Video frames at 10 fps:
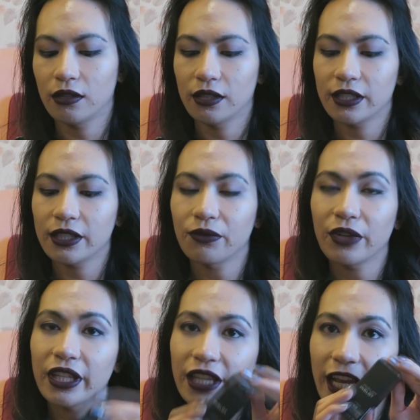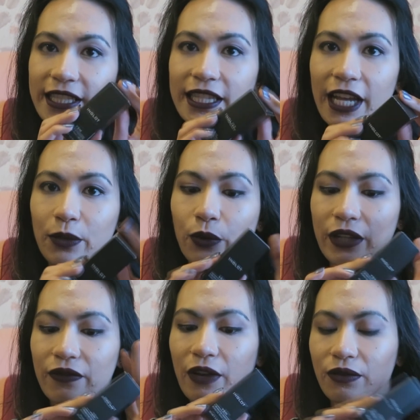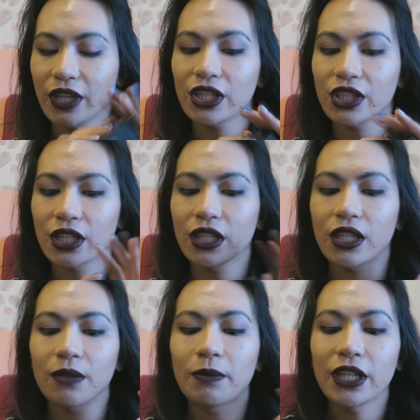It's a really nice lightweight foundation,